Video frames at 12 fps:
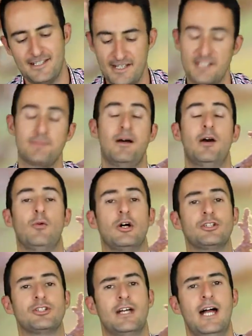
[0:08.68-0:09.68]
is a
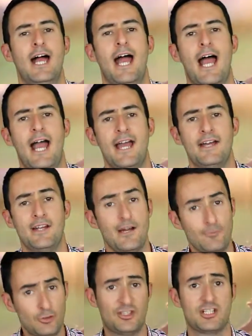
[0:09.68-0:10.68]
smartwatch, and
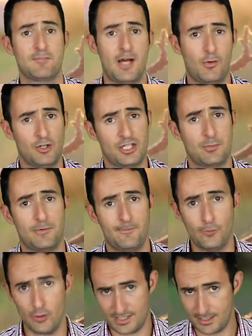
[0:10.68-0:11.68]
I've looked at smartwatches
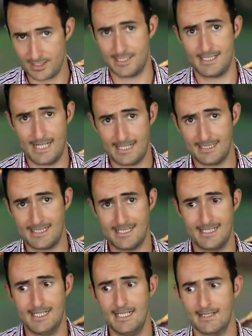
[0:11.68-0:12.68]
before, such as the
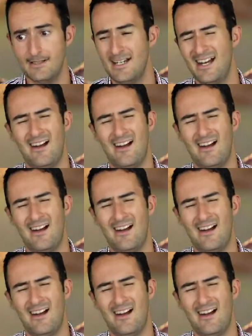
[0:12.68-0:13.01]
Galaxy Gear.